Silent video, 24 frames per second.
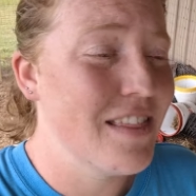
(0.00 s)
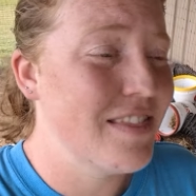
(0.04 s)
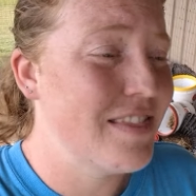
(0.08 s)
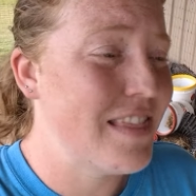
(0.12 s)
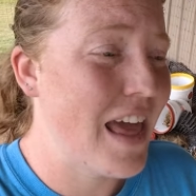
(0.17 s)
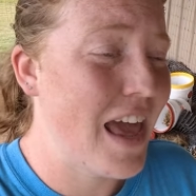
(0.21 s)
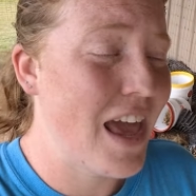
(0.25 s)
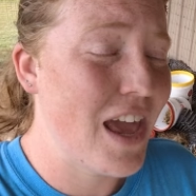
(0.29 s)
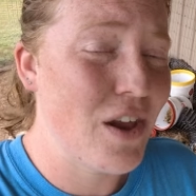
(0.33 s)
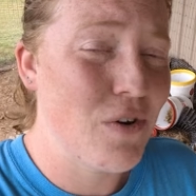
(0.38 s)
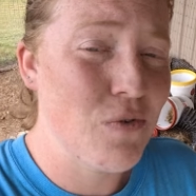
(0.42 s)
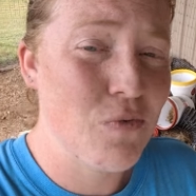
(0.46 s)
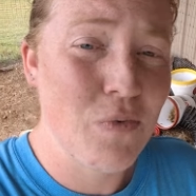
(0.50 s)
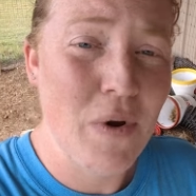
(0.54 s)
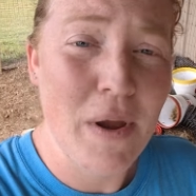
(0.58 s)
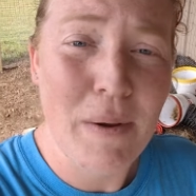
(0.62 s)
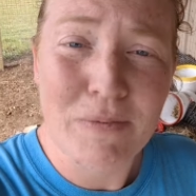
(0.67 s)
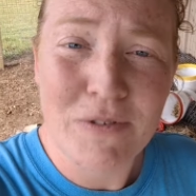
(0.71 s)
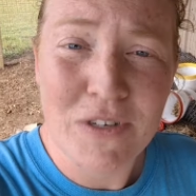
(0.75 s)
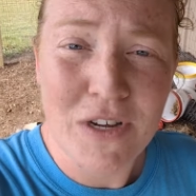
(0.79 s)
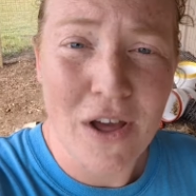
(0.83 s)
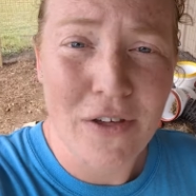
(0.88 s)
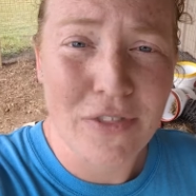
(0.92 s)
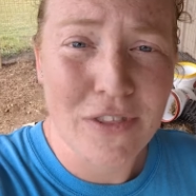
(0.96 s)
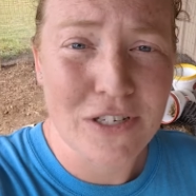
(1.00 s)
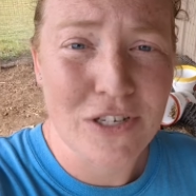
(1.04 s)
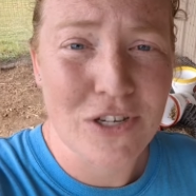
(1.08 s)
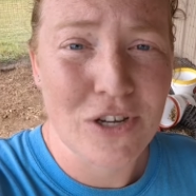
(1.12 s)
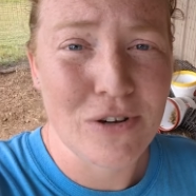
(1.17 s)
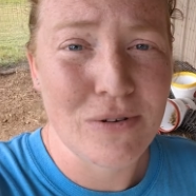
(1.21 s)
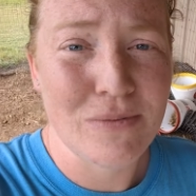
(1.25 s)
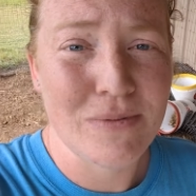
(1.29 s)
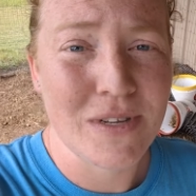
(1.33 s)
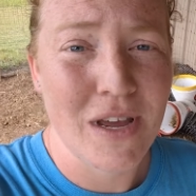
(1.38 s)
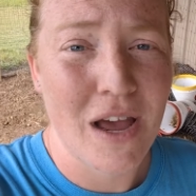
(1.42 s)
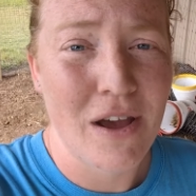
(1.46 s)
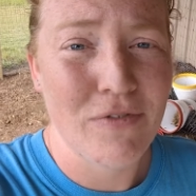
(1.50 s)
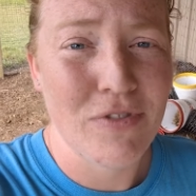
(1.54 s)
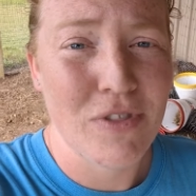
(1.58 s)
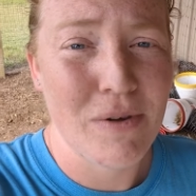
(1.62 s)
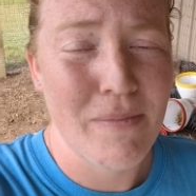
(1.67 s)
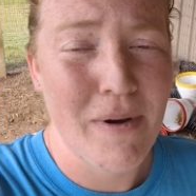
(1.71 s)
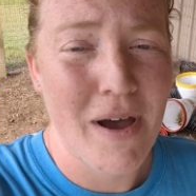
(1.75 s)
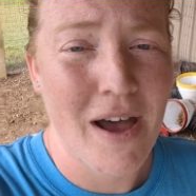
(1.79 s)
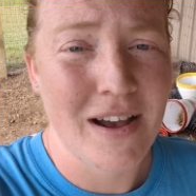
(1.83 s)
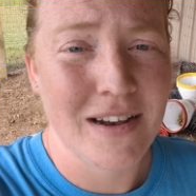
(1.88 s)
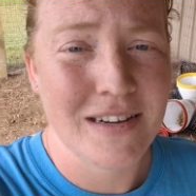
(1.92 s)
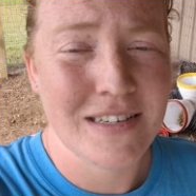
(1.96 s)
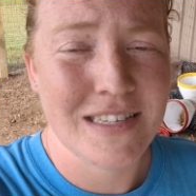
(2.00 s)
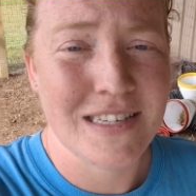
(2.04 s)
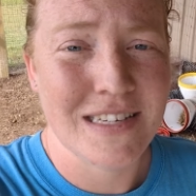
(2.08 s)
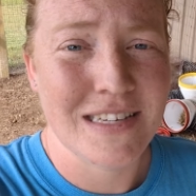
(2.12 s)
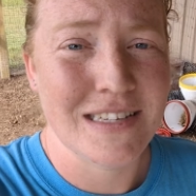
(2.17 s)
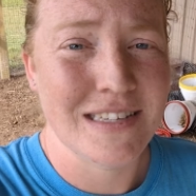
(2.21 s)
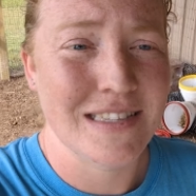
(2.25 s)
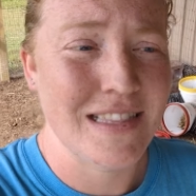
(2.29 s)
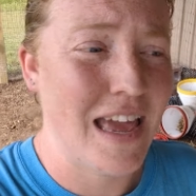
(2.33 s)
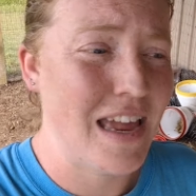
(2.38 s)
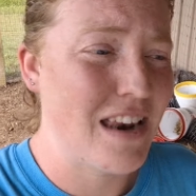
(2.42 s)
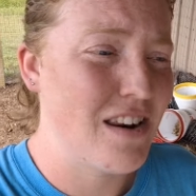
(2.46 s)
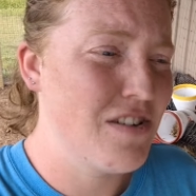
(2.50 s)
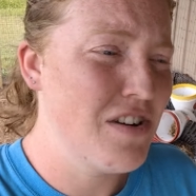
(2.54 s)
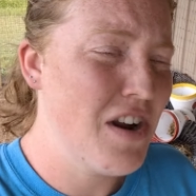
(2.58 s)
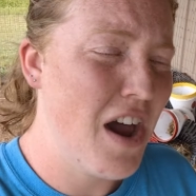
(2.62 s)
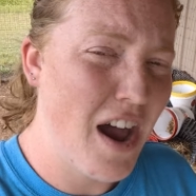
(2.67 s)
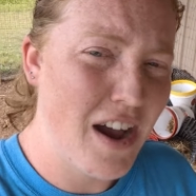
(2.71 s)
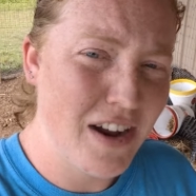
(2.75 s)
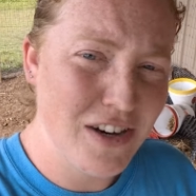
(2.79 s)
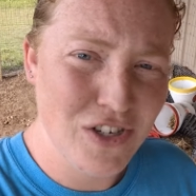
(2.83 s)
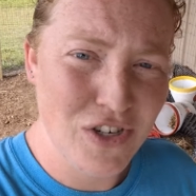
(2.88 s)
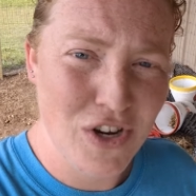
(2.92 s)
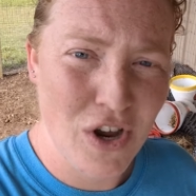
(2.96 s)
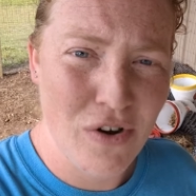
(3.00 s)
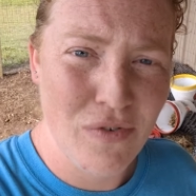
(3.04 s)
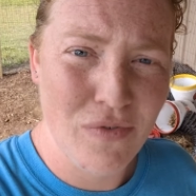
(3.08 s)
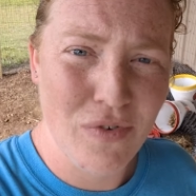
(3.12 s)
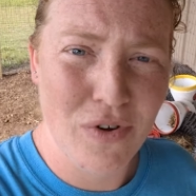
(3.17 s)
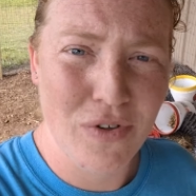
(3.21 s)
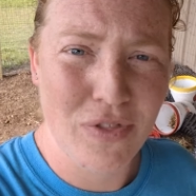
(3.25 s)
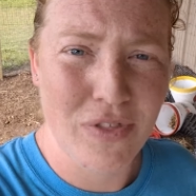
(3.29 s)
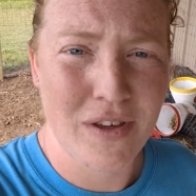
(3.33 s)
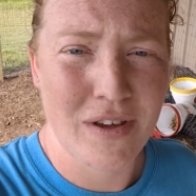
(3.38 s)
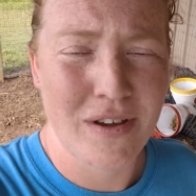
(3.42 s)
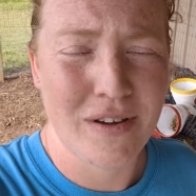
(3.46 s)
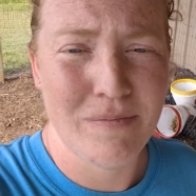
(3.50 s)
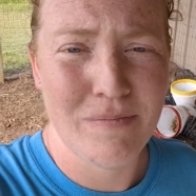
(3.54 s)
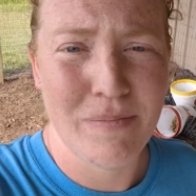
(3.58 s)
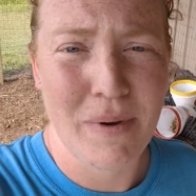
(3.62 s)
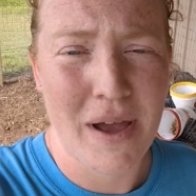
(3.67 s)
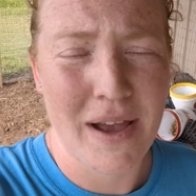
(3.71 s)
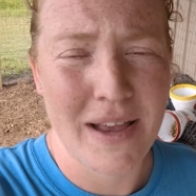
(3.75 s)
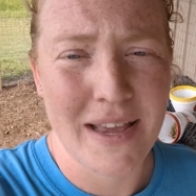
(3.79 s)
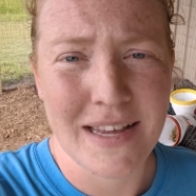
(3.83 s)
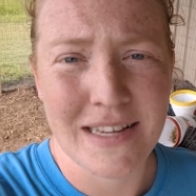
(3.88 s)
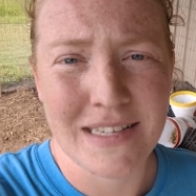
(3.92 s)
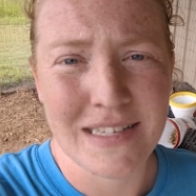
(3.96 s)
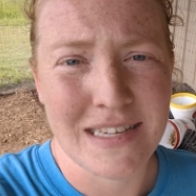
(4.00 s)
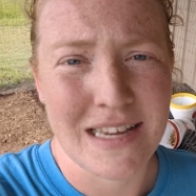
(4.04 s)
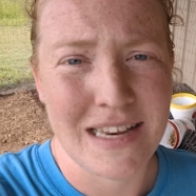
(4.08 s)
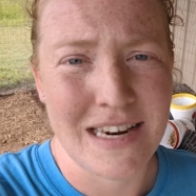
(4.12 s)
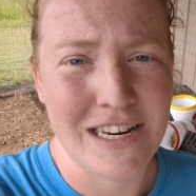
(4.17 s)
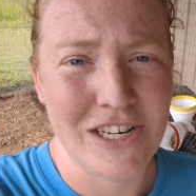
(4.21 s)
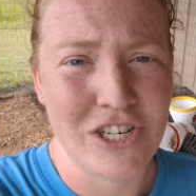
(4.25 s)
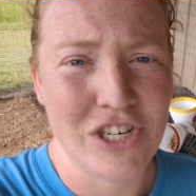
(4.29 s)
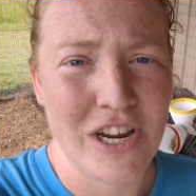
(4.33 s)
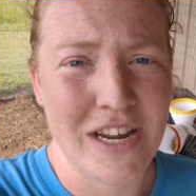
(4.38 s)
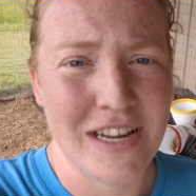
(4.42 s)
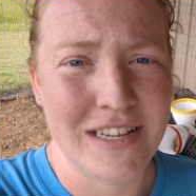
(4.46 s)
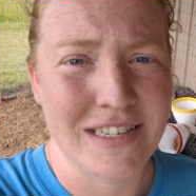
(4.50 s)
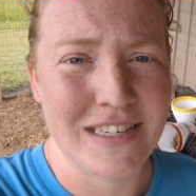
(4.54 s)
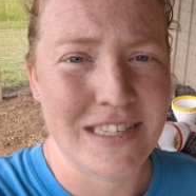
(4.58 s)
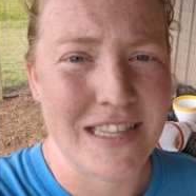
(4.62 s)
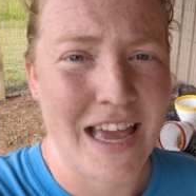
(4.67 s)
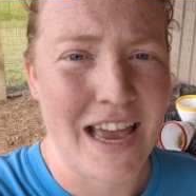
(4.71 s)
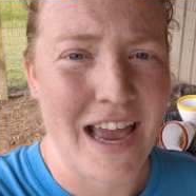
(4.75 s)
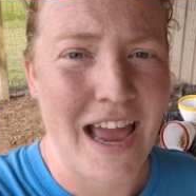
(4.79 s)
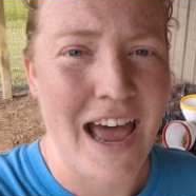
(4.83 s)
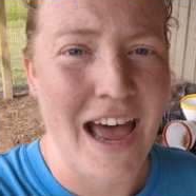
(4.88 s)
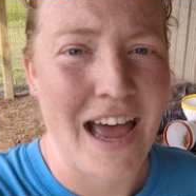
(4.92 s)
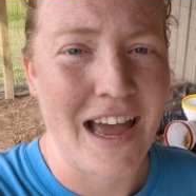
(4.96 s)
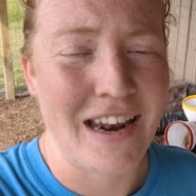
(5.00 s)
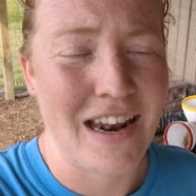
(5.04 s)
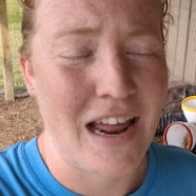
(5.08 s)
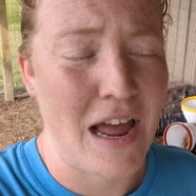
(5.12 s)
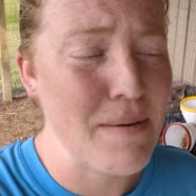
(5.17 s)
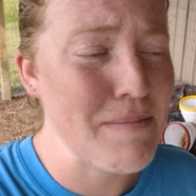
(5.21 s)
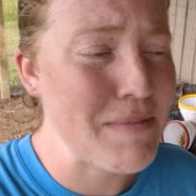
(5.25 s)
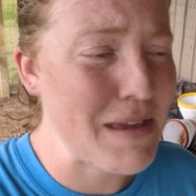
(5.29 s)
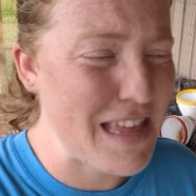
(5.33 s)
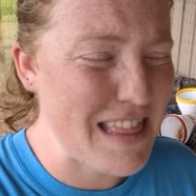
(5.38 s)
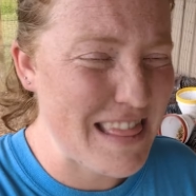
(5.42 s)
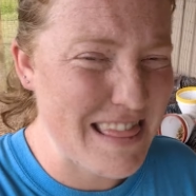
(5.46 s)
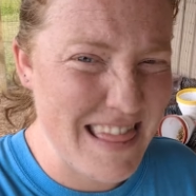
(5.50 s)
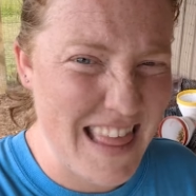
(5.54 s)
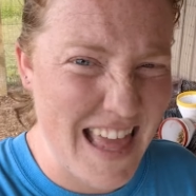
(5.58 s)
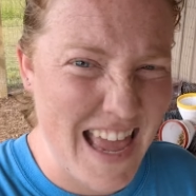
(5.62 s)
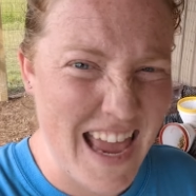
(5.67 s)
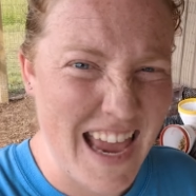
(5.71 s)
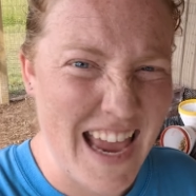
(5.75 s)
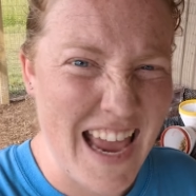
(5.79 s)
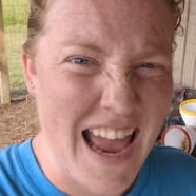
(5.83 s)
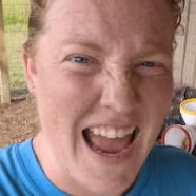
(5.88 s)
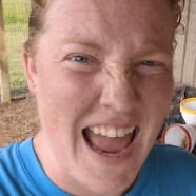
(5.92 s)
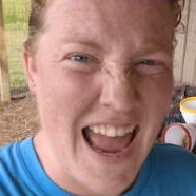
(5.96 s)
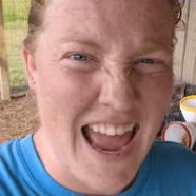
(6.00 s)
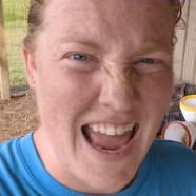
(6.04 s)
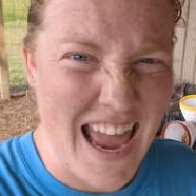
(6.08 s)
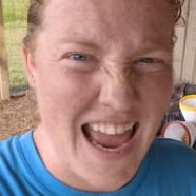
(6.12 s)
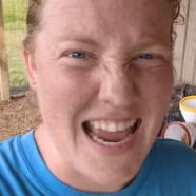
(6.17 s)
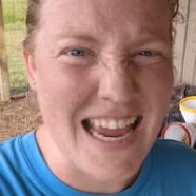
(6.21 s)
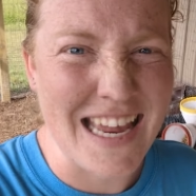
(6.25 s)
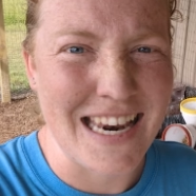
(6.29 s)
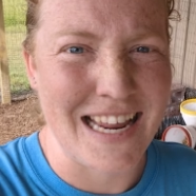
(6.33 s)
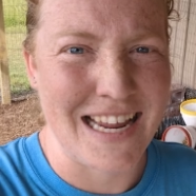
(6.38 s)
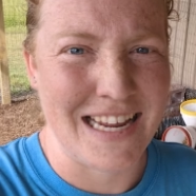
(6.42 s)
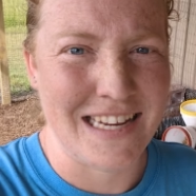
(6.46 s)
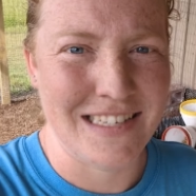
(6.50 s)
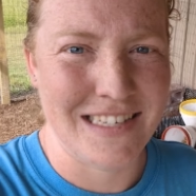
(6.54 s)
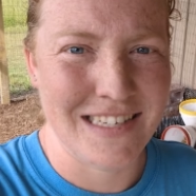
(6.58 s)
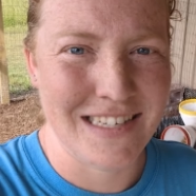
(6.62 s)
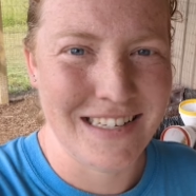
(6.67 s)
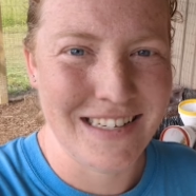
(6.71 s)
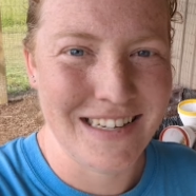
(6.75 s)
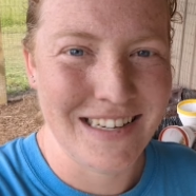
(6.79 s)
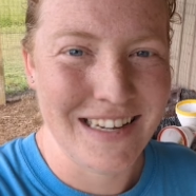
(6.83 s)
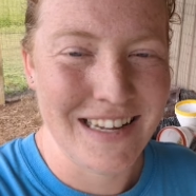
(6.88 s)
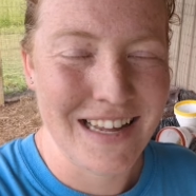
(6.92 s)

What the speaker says: They ripped all the tubes off the boxes. They knocked over the buckets any chance they had. I mean, they hate it.